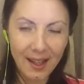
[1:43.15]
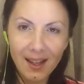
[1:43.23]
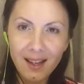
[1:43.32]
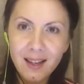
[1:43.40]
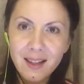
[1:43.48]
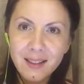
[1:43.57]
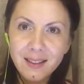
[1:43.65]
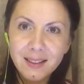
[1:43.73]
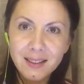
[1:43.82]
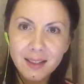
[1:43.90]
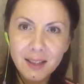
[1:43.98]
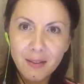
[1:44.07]
And
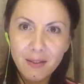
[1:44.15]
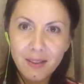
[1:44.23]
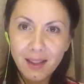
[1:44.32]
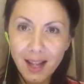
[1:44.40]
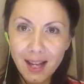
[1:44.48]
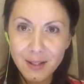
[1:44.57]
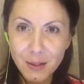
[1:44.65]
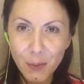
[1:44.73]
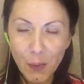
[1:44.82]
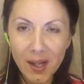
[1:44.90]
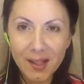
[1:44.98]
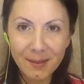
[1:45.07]
the last
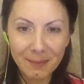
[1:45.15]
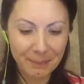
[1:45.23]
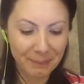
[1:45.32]
one.